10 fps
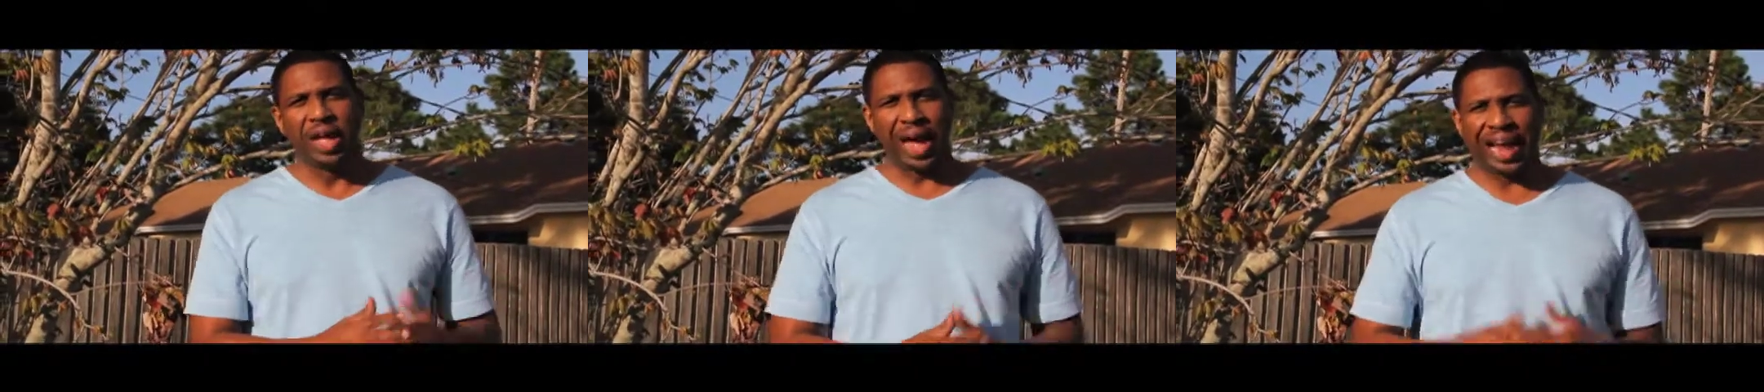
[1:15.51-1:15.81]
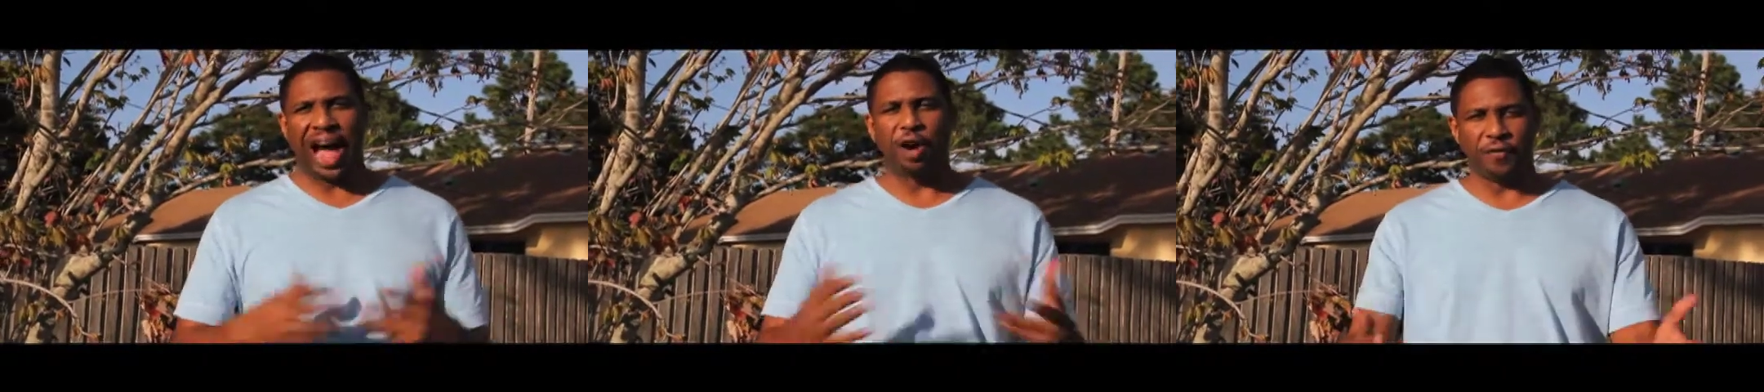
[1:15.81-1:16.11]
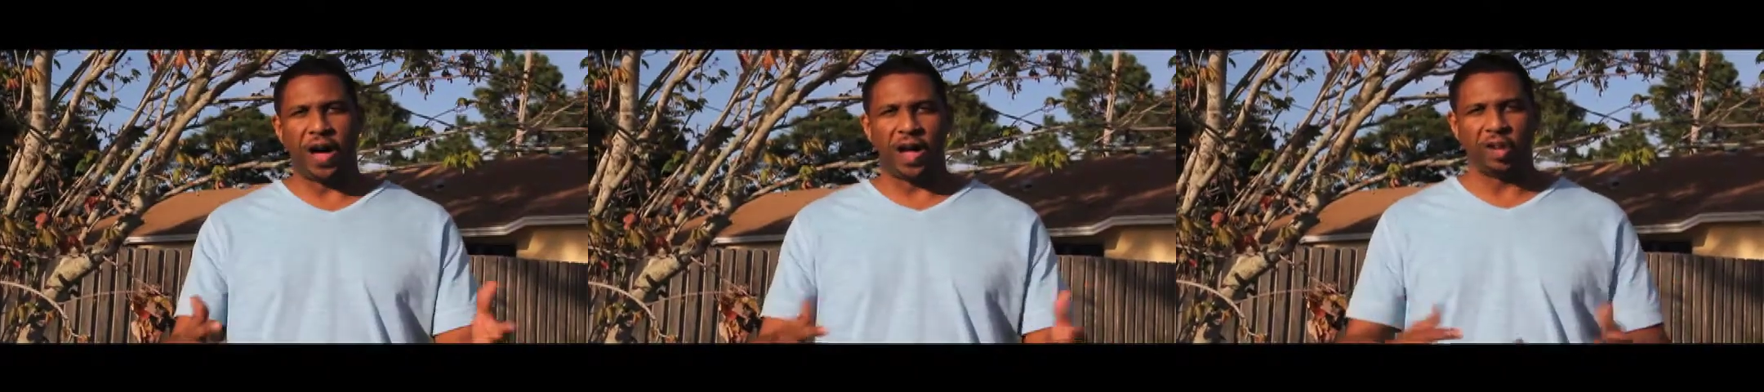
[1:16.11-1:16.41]
and
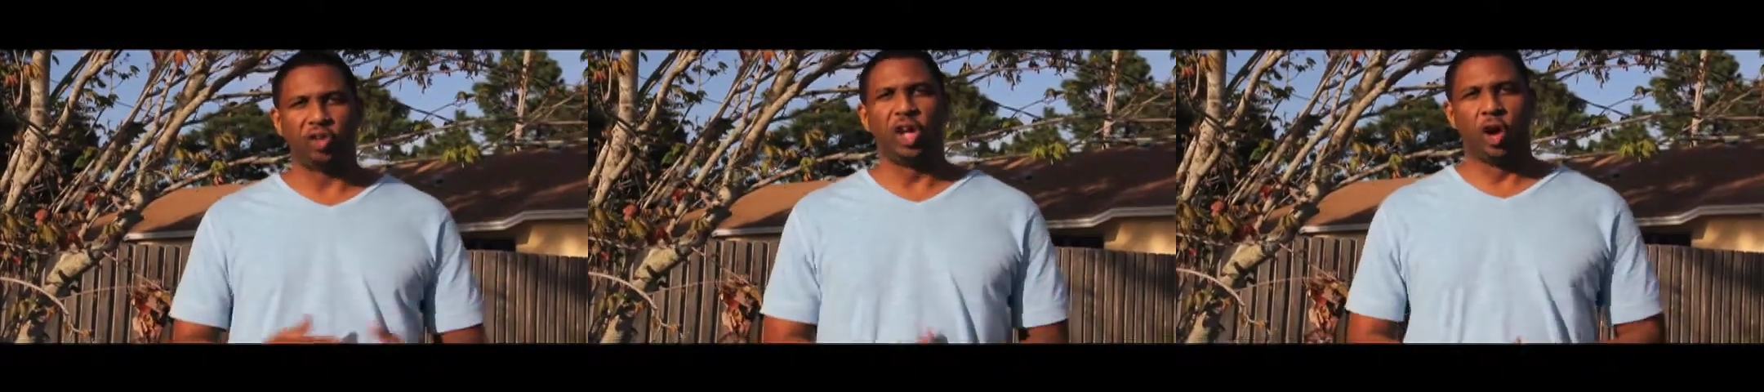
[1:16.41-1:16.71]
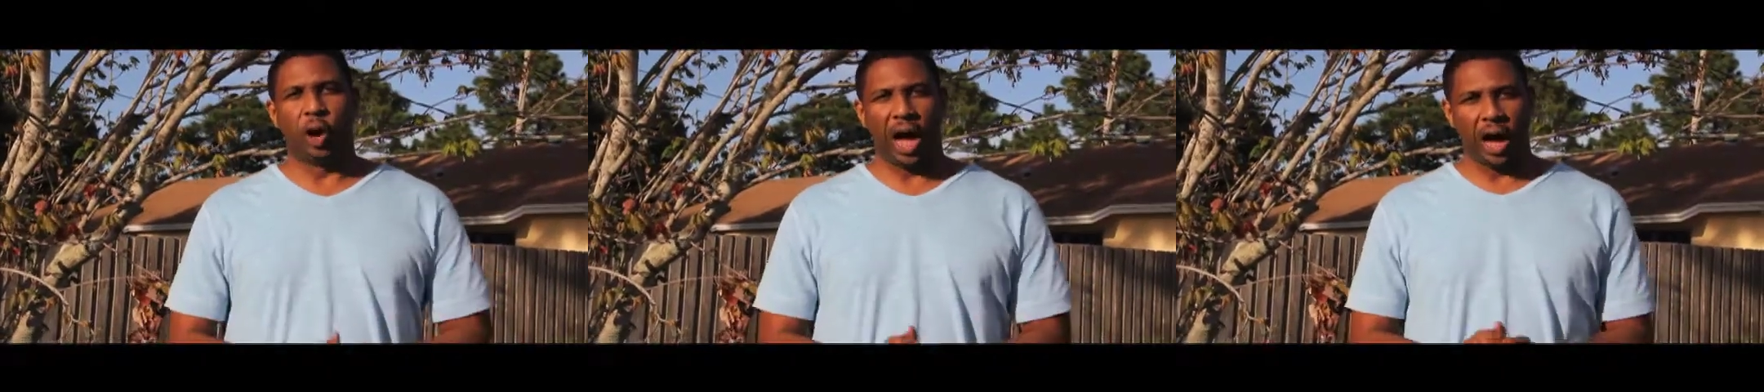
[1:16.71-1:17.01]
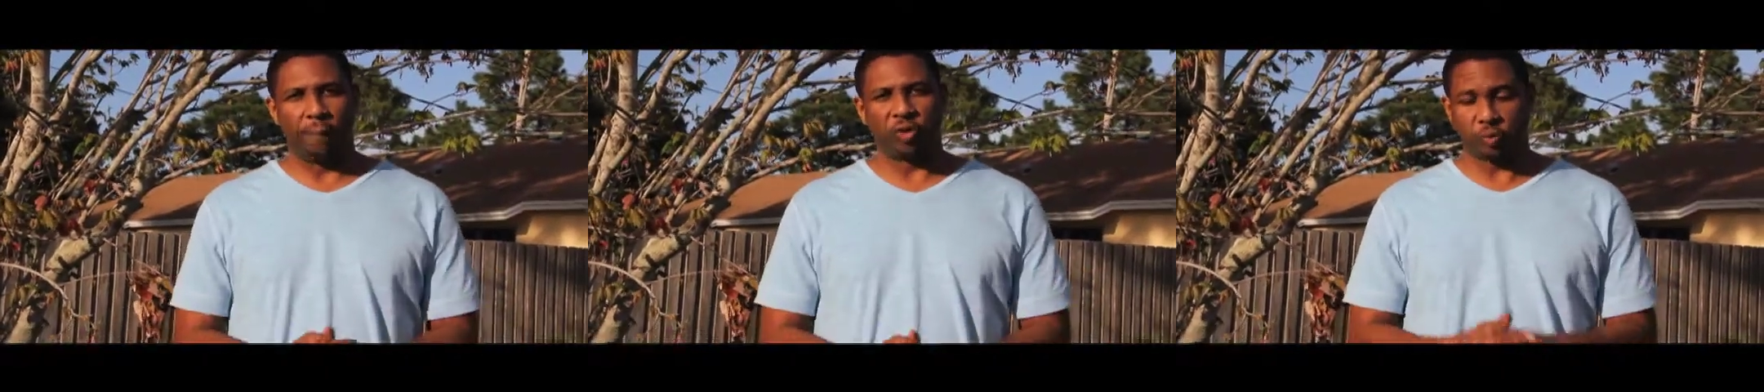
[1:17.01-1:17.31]
Alphonse
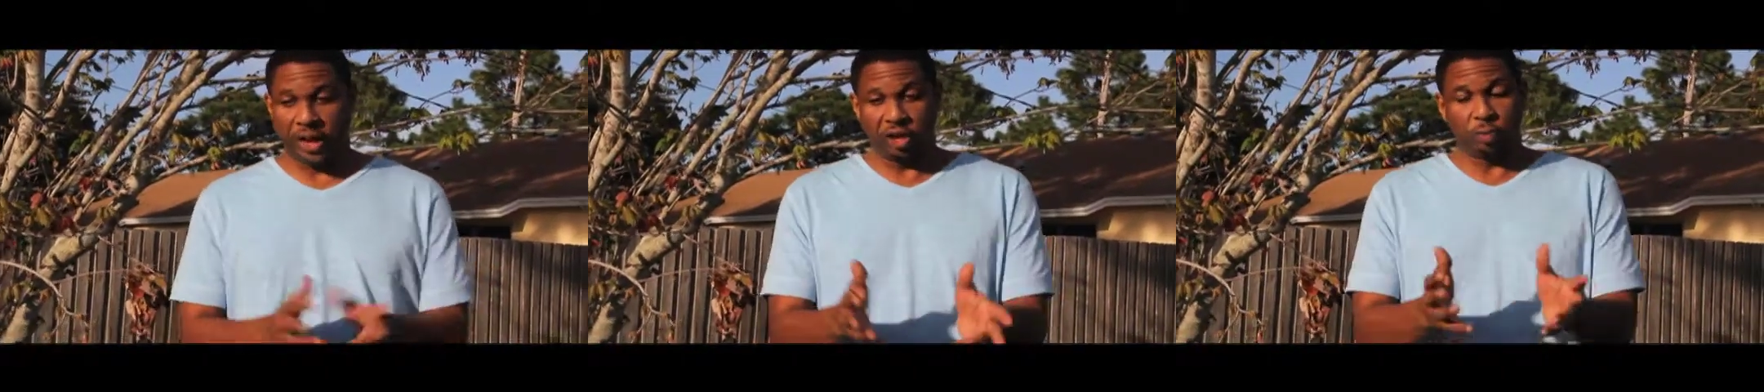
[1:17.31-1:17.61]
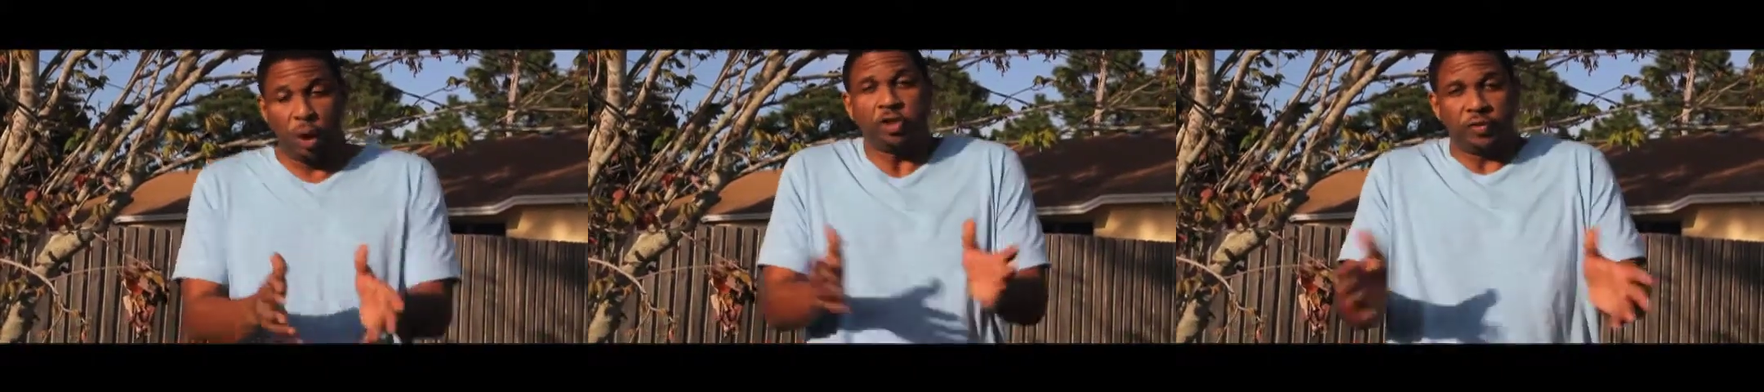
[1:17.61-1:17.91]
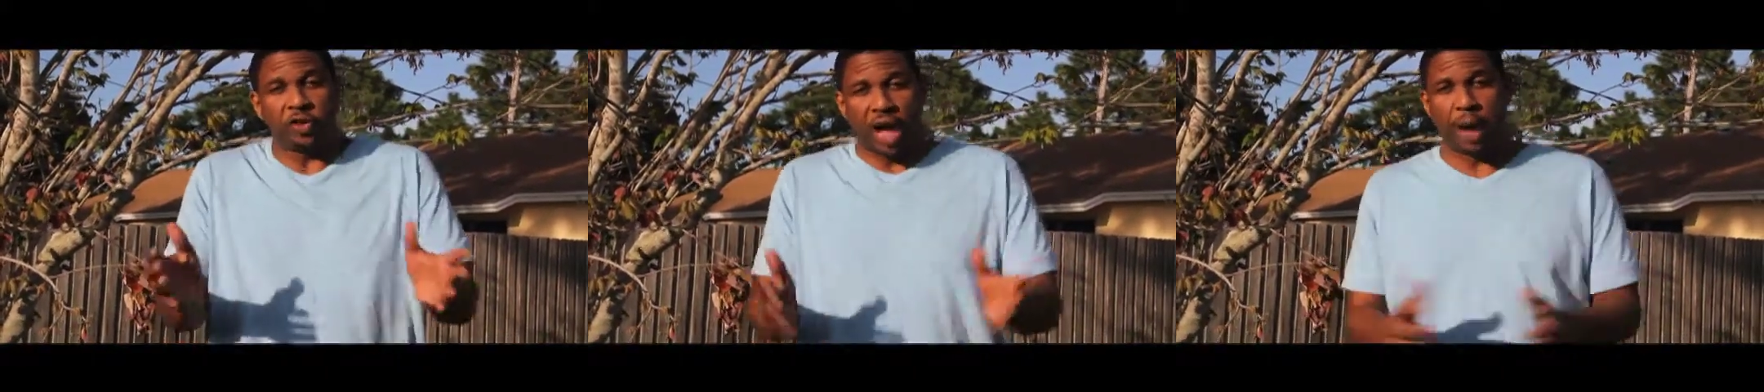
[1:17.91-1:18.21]
uh, spends most of his
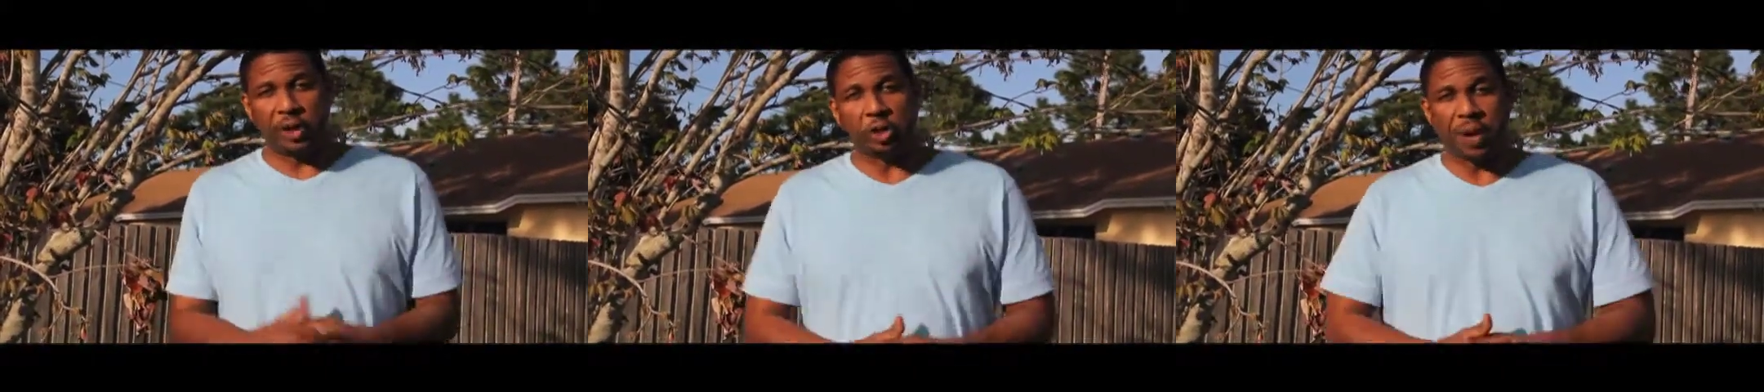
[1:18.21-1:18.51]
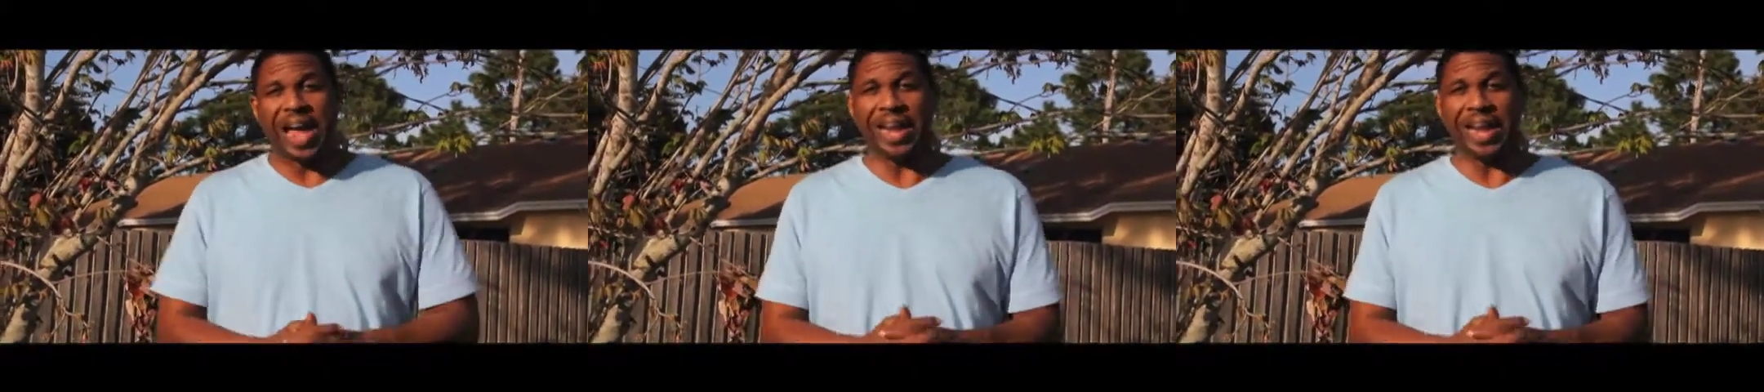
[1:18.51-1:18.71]
time in Japan